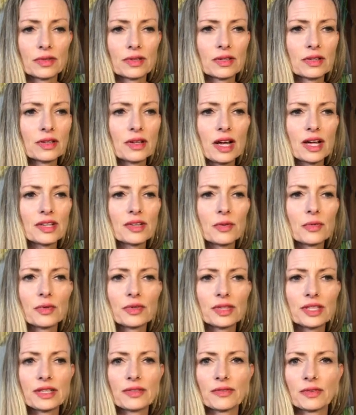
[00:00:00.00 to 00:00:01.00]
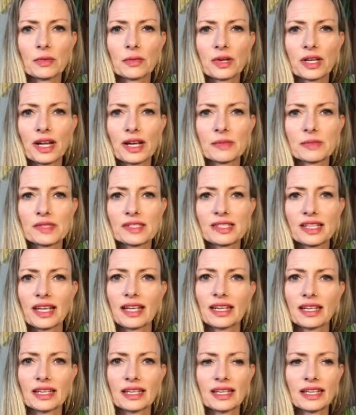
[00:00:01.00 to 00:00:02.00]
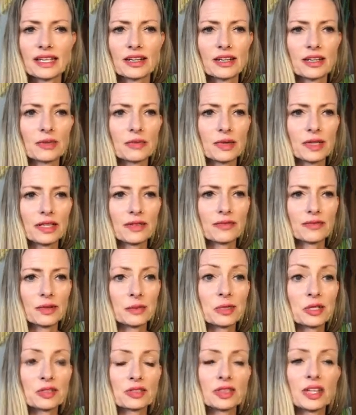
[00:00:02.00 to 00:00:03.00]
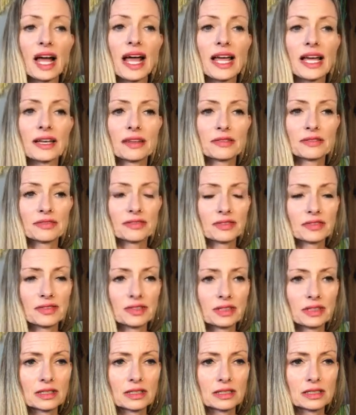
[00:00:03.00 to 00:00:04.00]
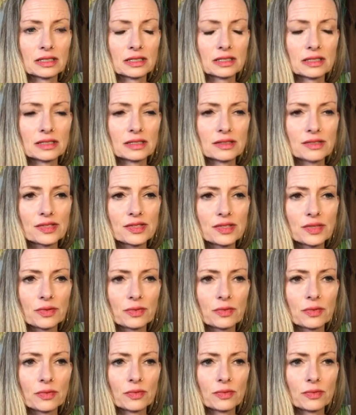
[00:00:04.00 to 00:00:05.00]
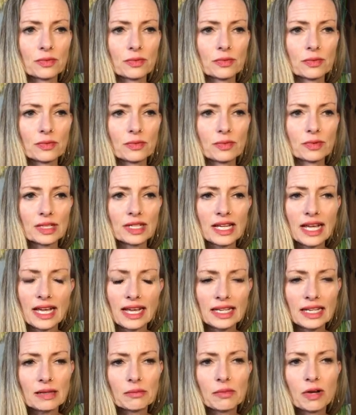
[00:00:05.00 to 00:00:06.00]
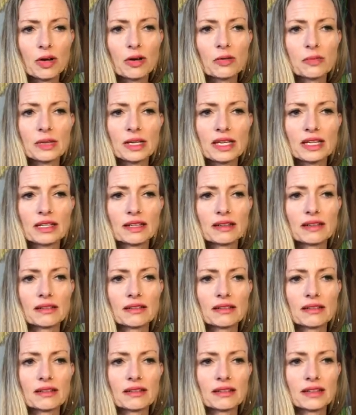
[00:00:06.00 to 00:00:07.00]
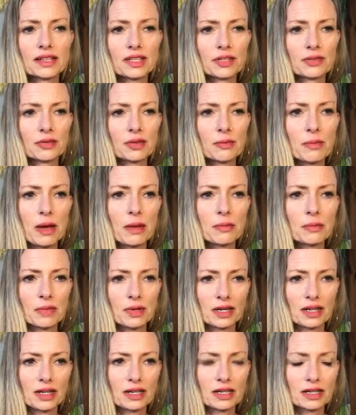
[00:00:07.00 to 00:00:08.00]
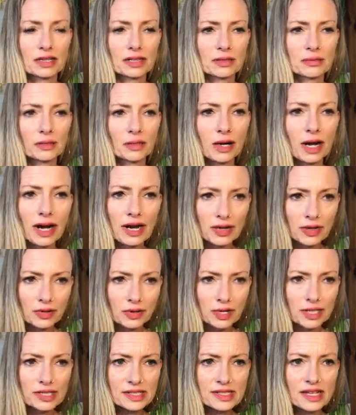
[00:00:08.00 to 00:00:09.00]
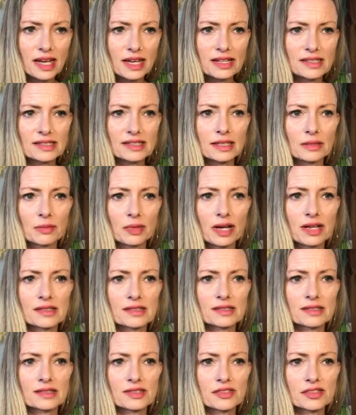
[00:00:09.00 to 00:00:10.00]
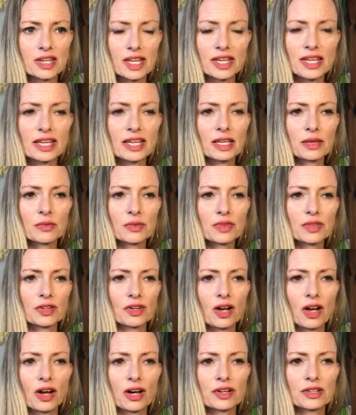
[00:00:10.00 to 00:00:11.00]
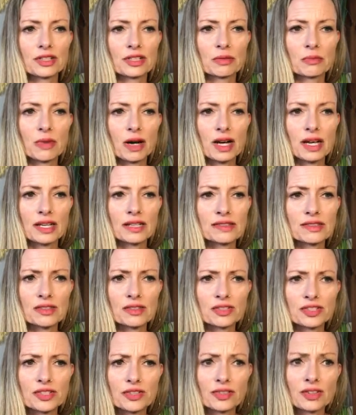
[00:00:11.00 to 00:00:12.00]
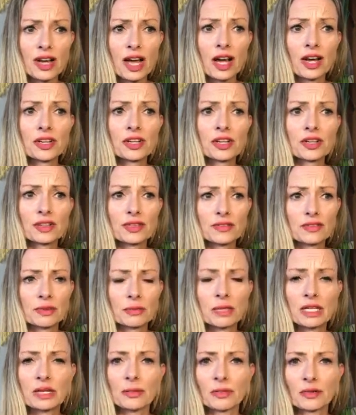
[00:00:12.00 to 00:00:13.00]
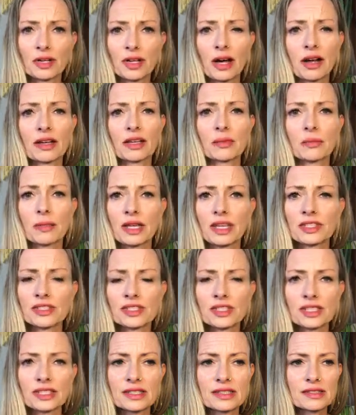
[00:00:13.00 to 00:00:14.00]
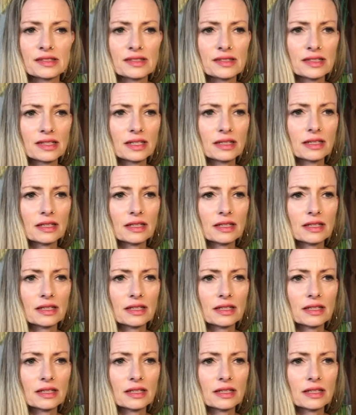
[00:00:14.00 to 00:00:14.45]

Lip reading: not only from what I'm saying here, but from your life. So in any moment that you remember, prioritizing presence, checking in with your heart and your mind so that you can unhook from any preoccupations,